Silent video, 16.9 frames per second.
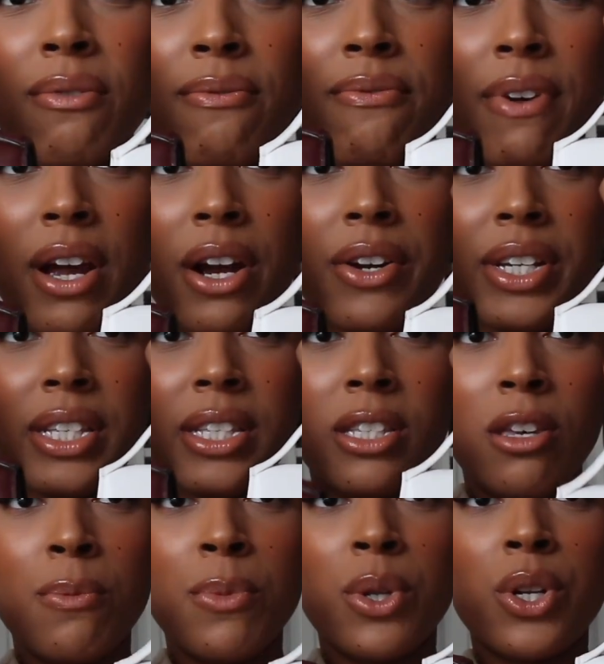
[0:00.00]
very
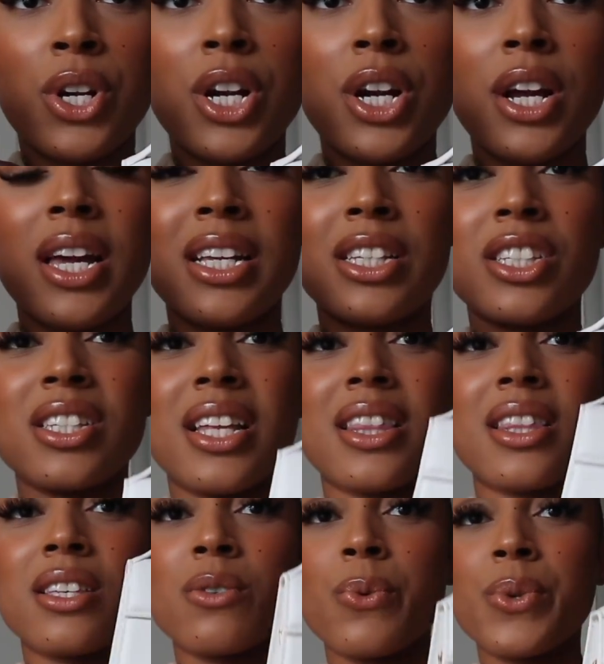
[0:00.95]
similar except
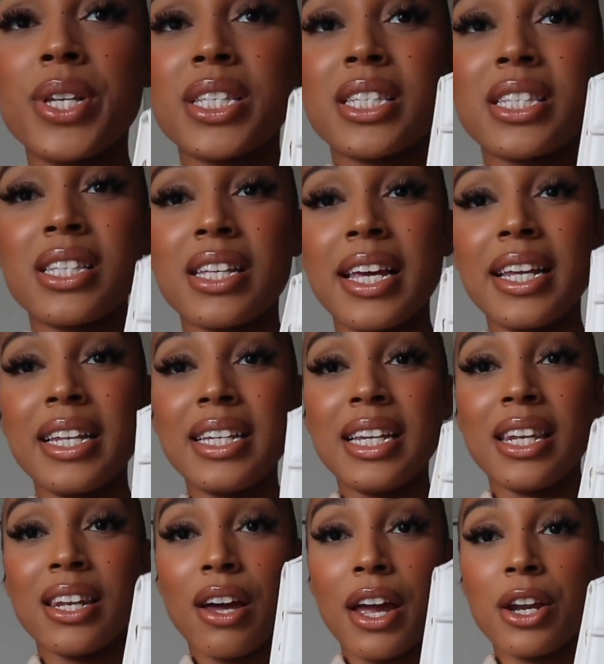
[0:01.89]
that this one is
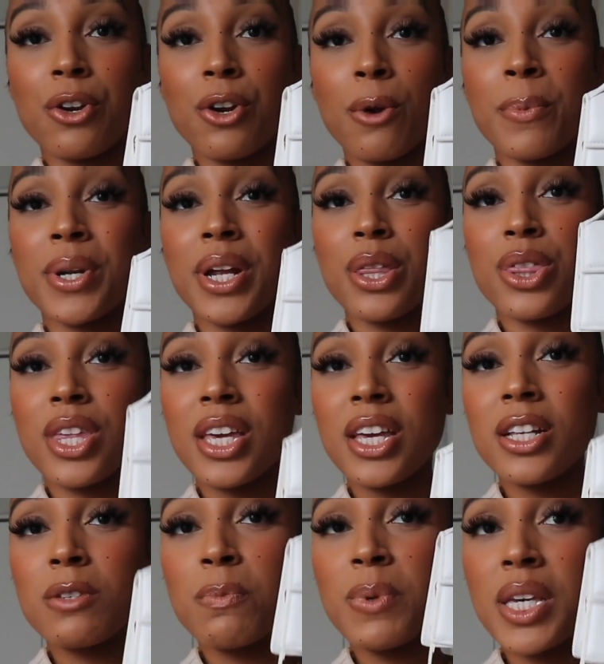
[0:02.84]
slightly lighter but I
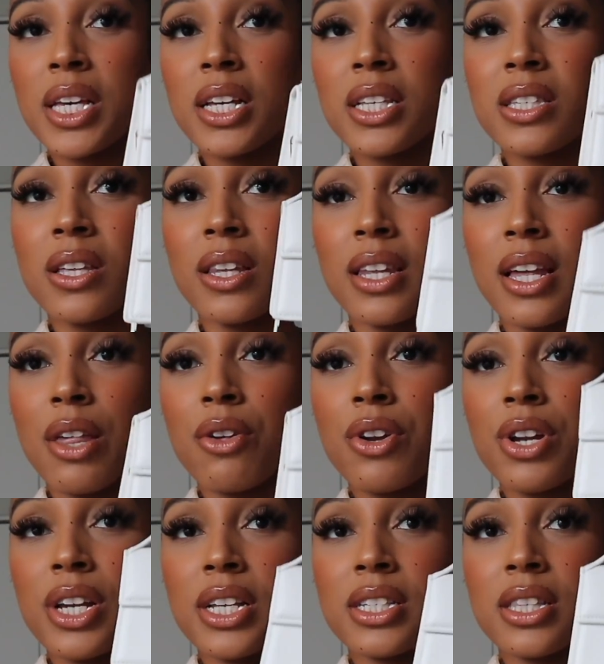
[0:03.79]
think it's because the
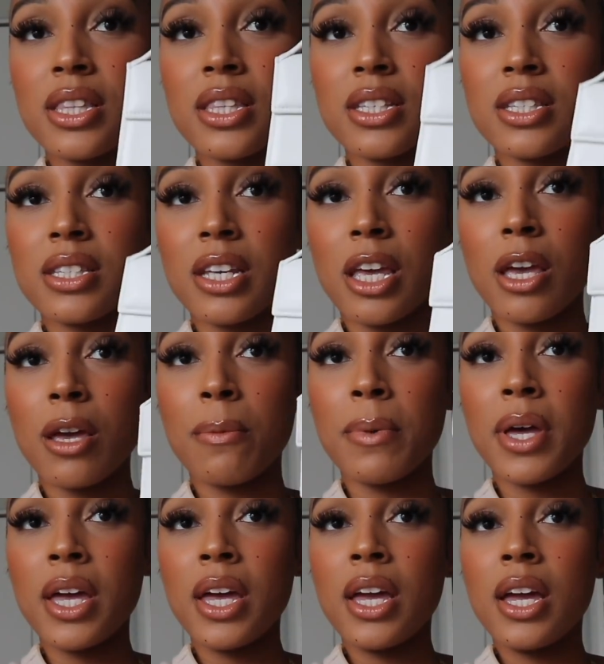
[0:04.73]
leather isn't the
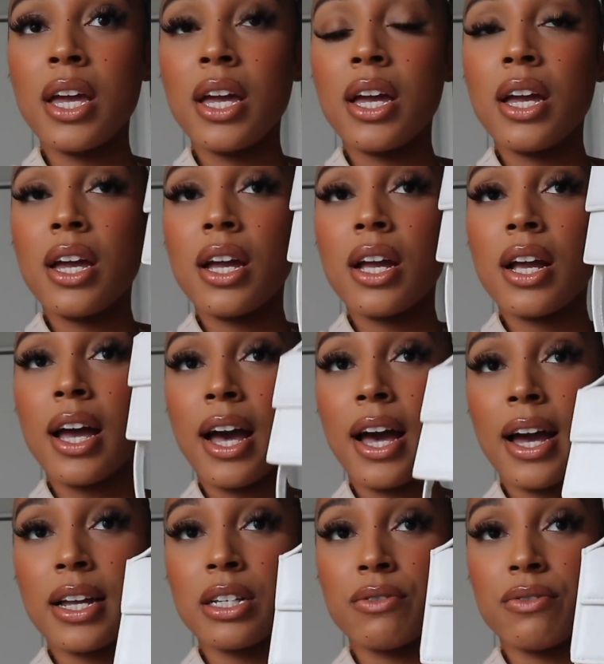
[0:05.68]
same
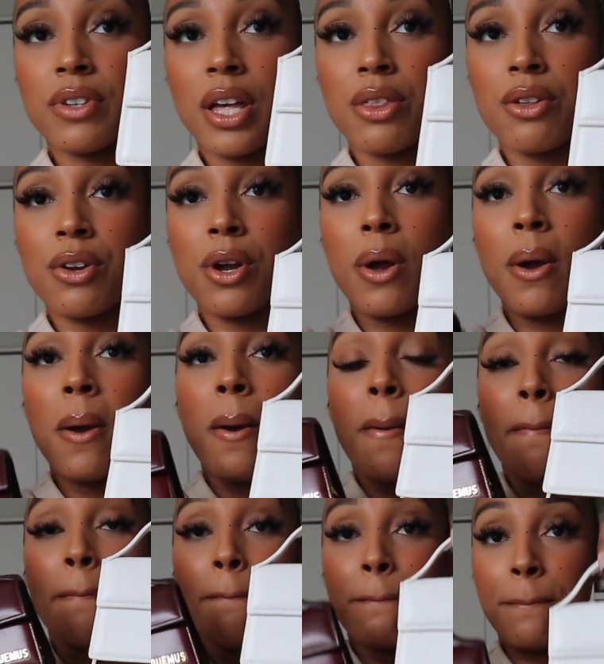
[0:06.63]
kind of leather
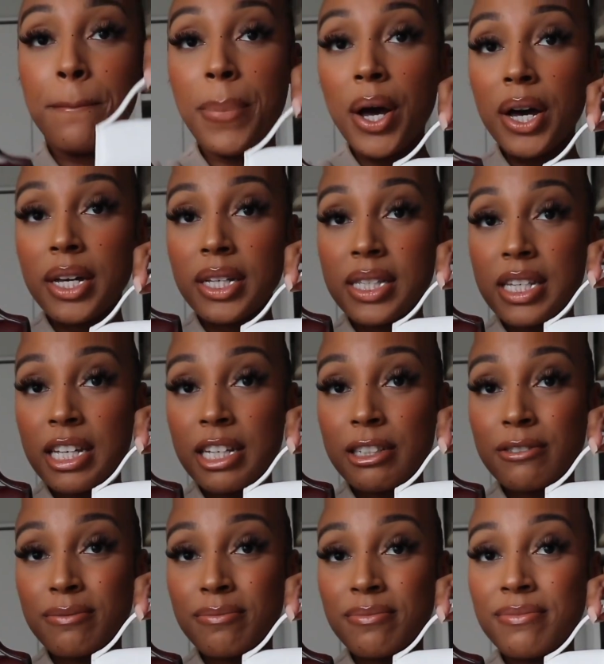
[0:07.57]
but
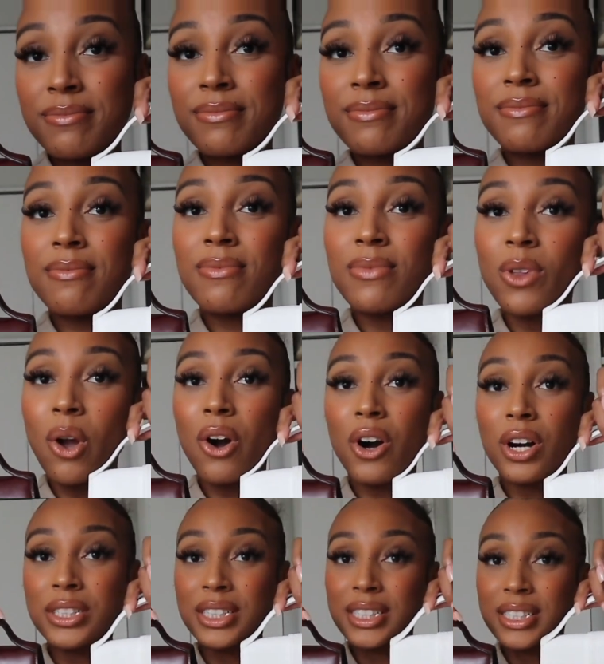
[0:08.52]

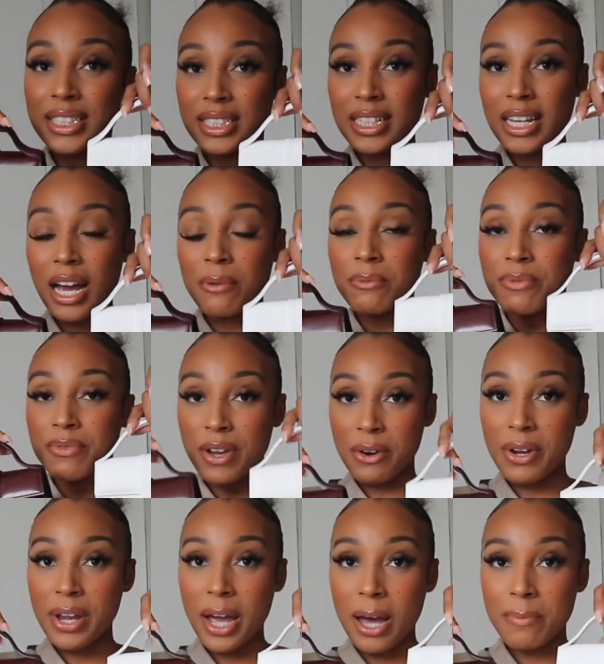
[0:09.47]
honestly I'm
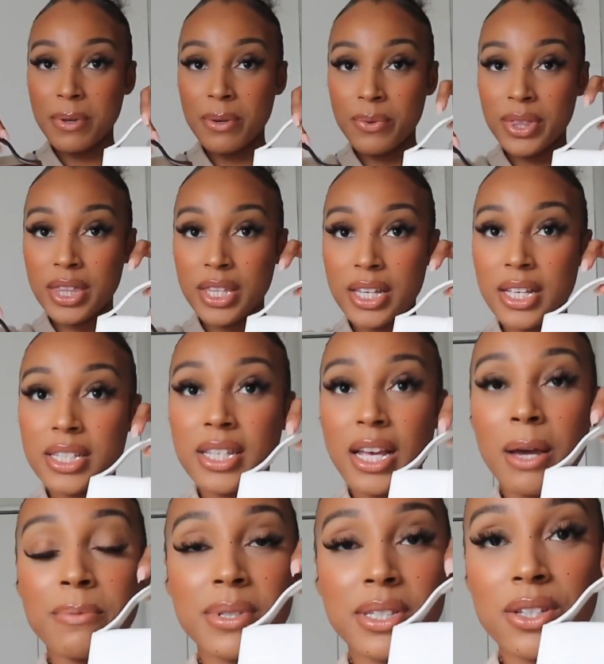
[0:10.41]
very happy with this
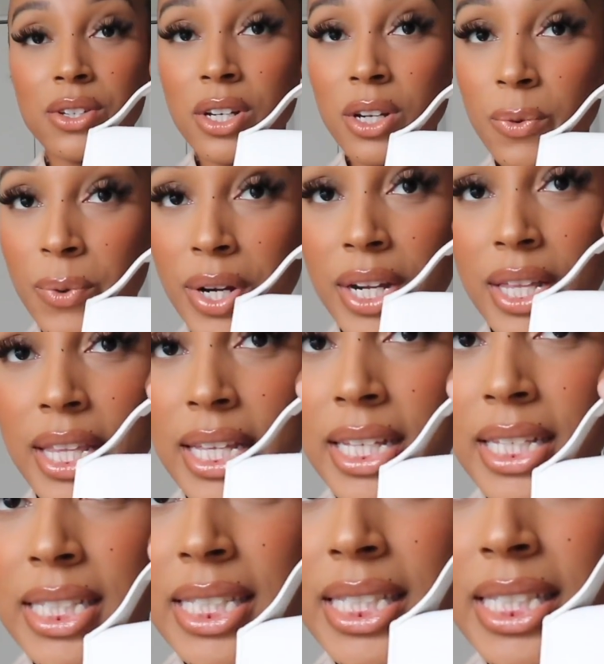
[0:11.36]
I'm still gonna wear
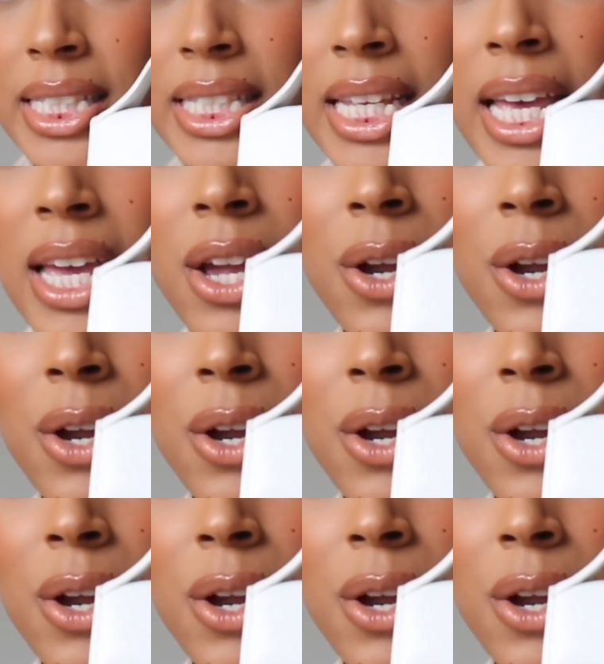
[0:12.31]
this